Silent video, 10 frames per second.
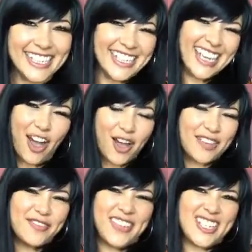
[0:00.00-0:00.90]
like
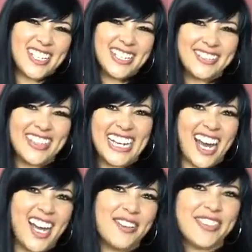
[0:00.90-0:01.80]
in Fiji, living in a
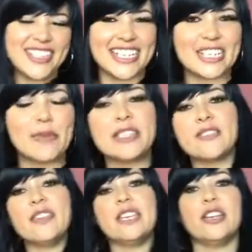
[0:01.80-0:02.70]
hut for 6 months
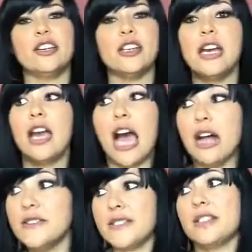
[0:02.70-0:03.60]
of the year,
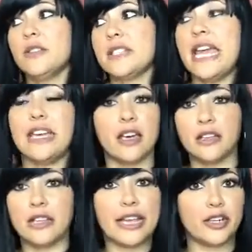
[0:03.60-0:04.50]
I'll still take a
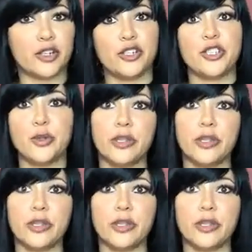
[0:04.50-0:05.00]
client or two.